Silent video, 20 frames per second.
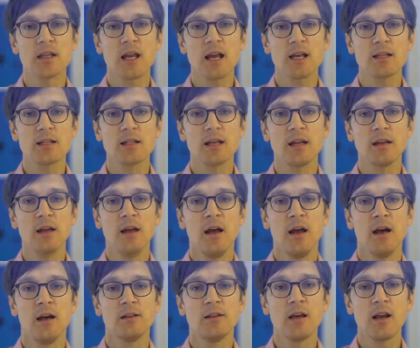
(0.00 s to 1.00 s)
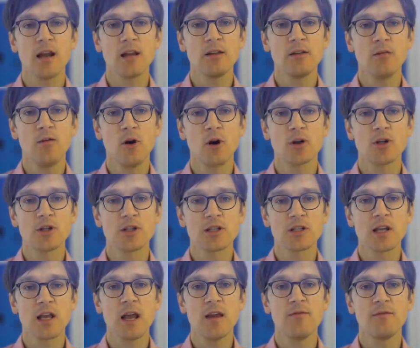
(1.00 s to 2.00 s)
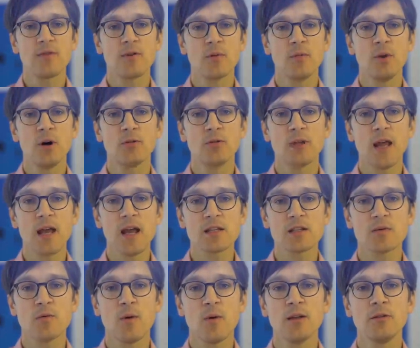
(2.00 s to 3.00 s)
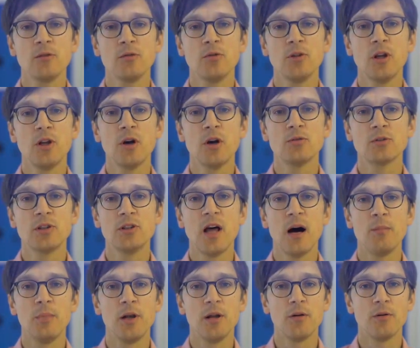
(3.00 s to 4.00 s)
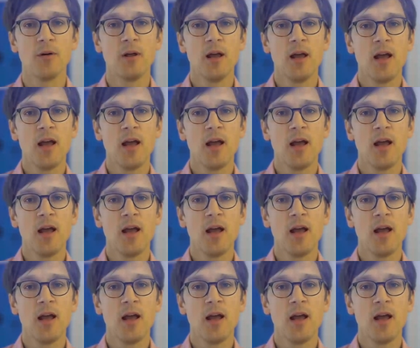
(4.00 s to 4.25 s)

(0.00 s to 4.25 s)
case that the random walk just came from node S one to the node W.